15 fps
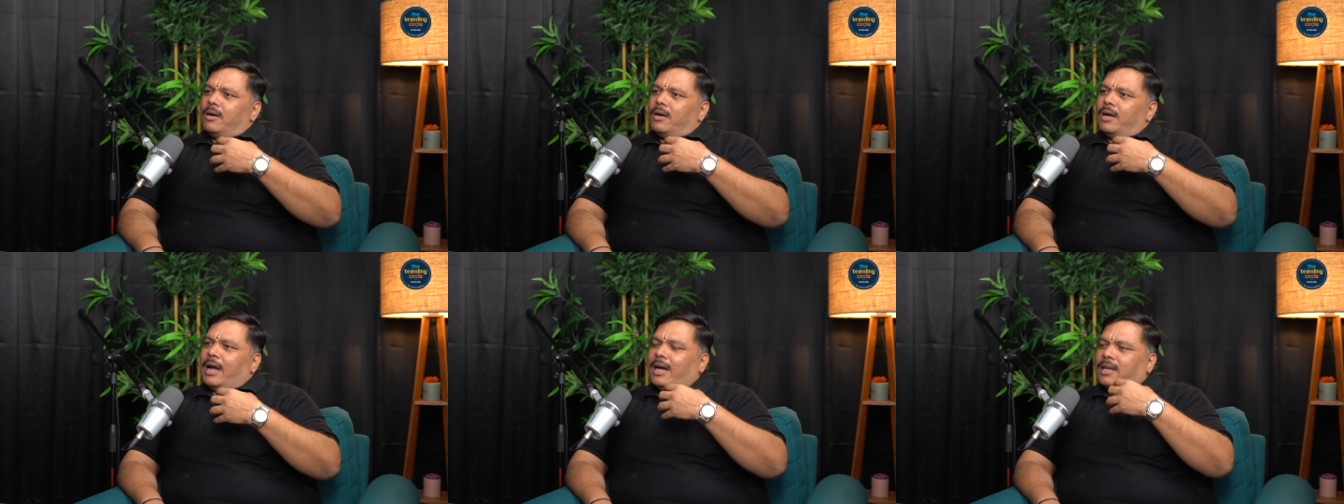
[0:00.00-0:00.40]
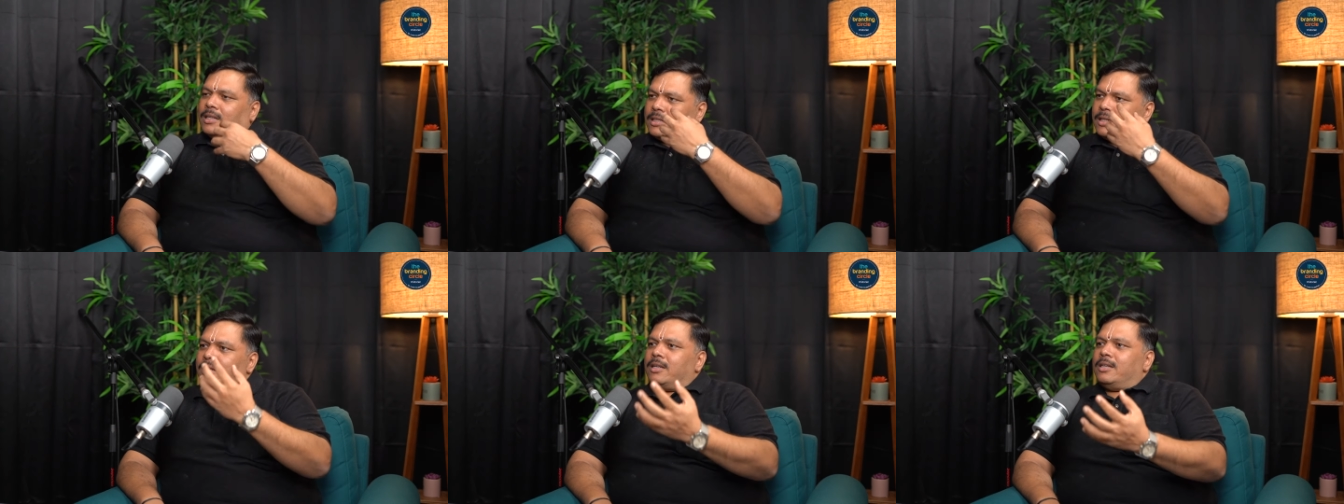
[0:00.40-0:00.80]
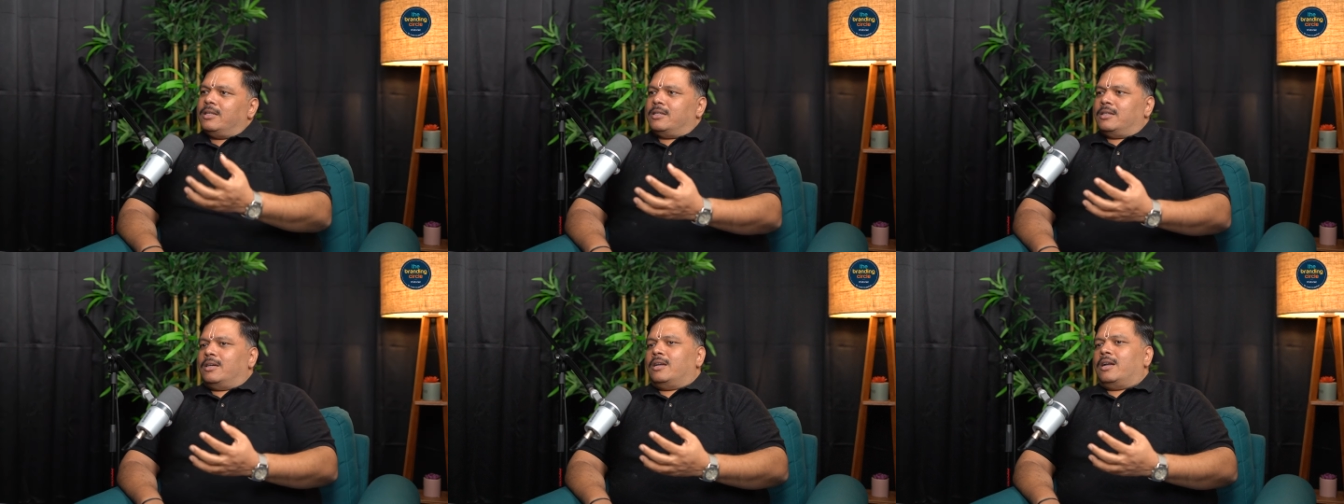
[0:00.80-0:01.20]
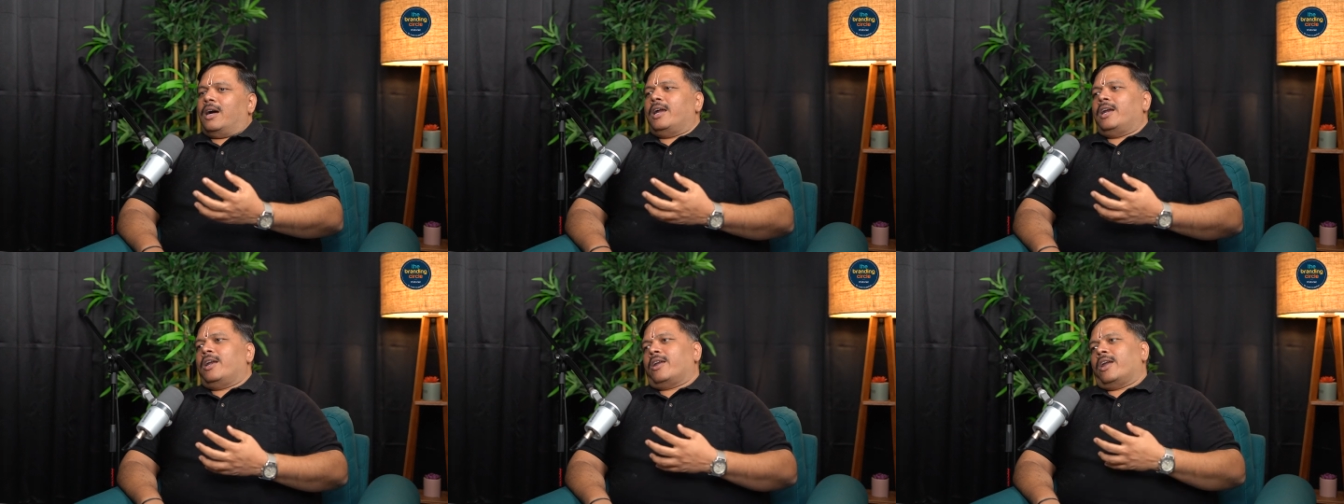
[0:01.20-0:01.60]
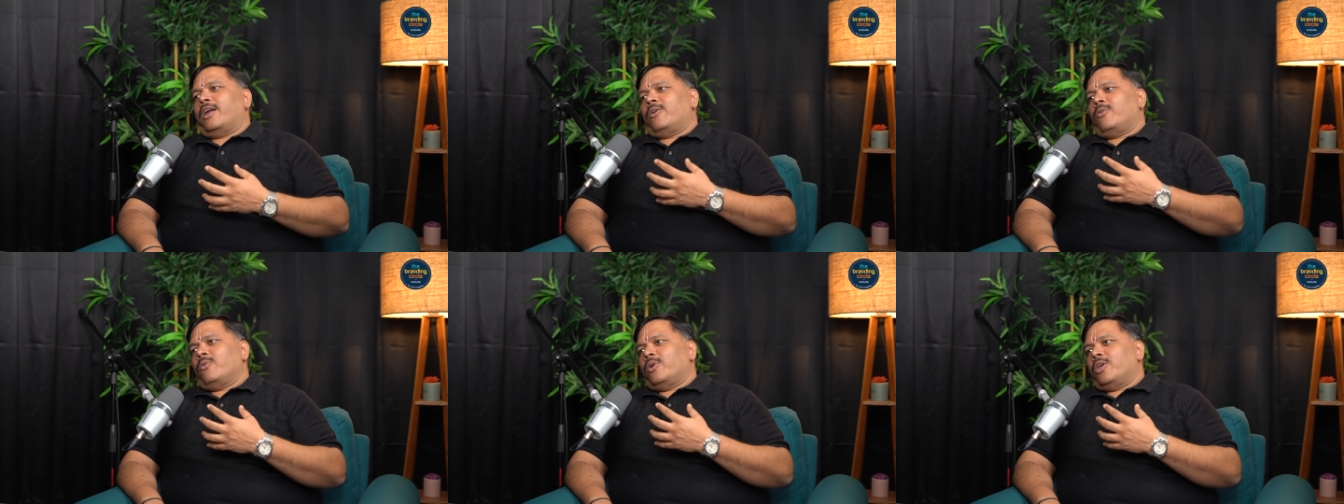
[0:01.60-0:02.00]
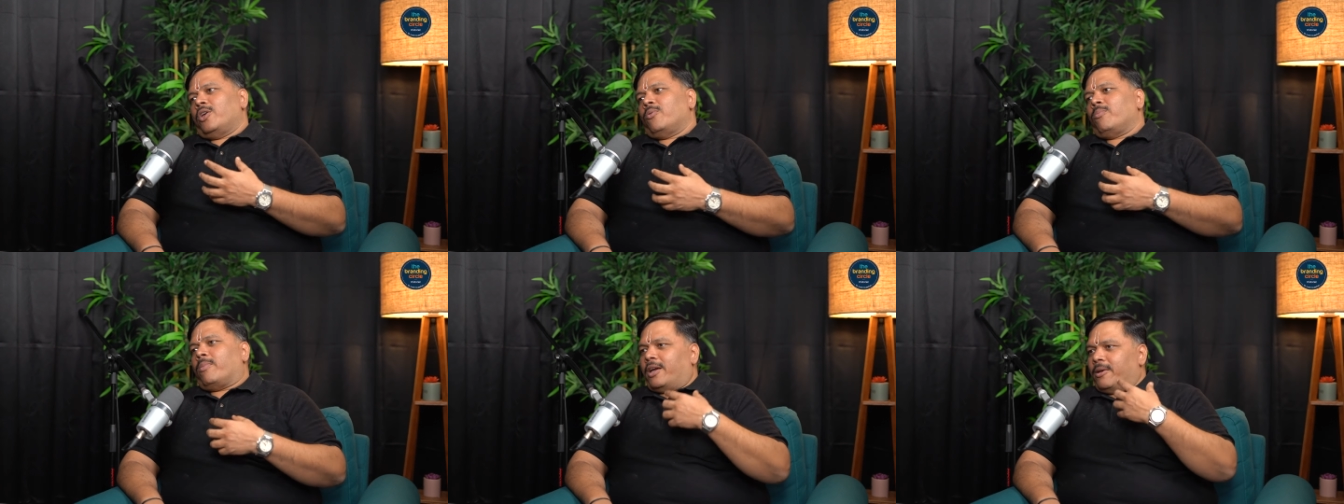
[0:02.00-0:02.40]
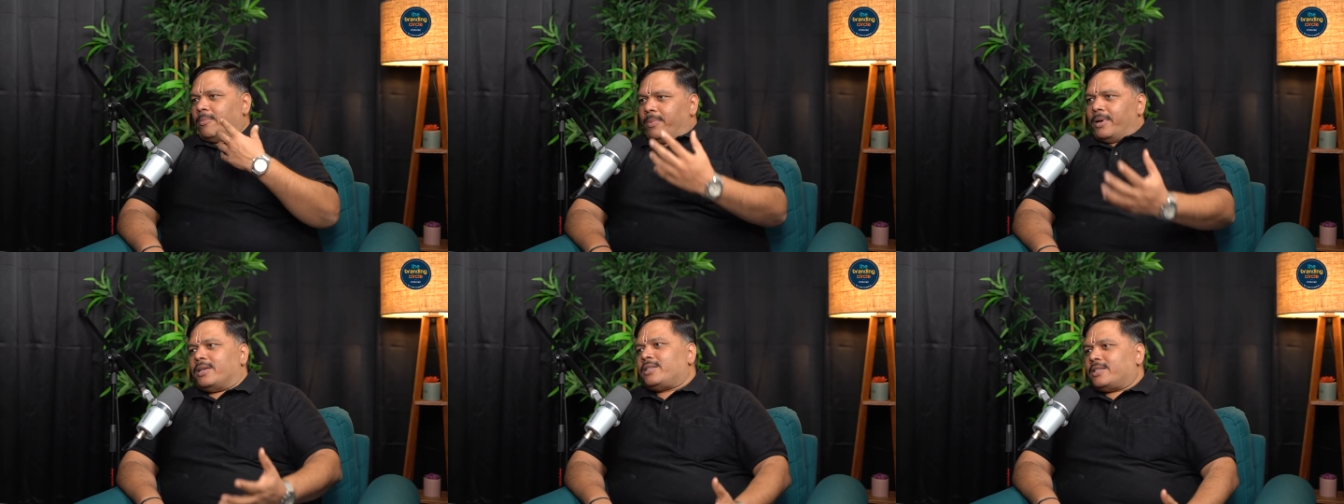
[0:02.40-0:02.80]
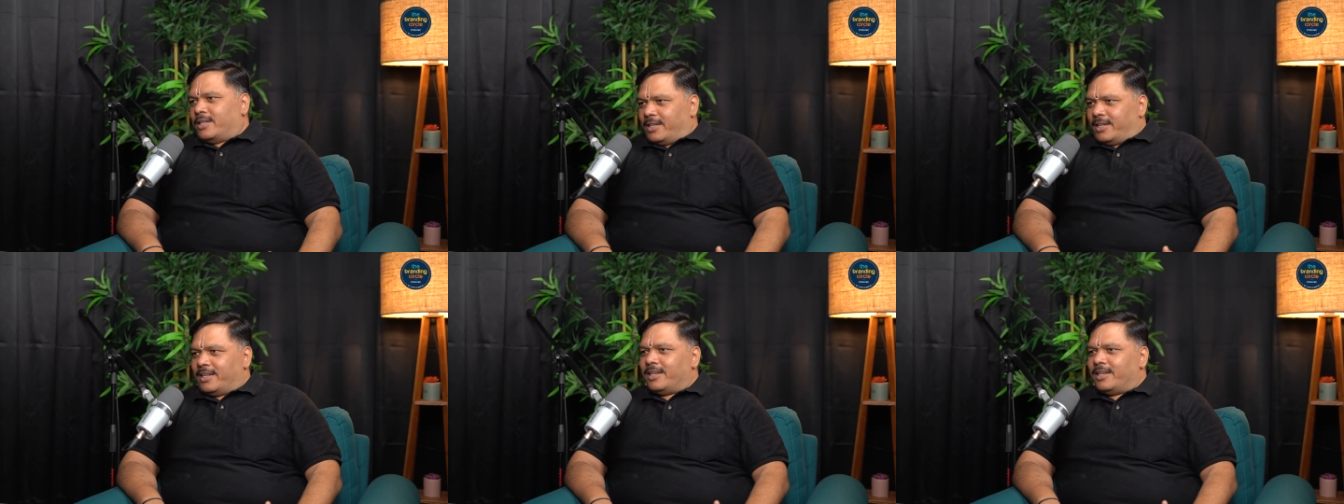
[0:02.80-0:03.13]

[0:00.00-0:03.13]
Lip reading: as a teacher, I tried to give my best,